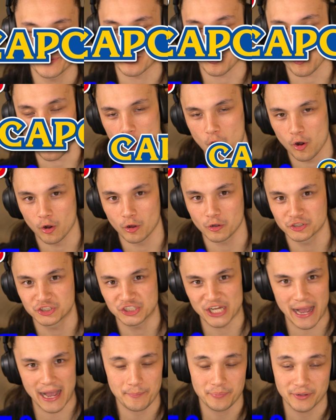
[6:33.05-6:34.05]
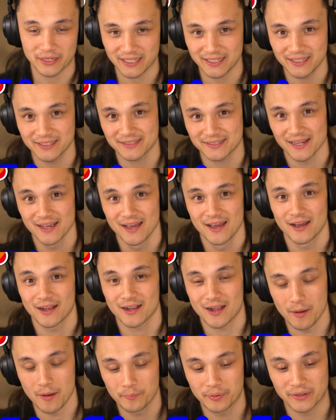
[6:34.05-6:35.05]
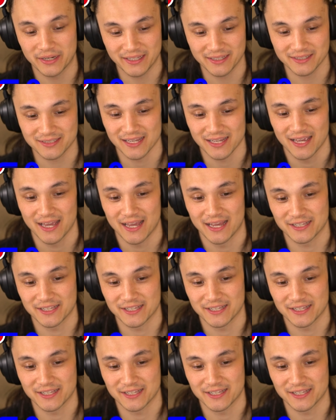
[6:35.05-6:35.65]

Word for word: They're all Japanese companies.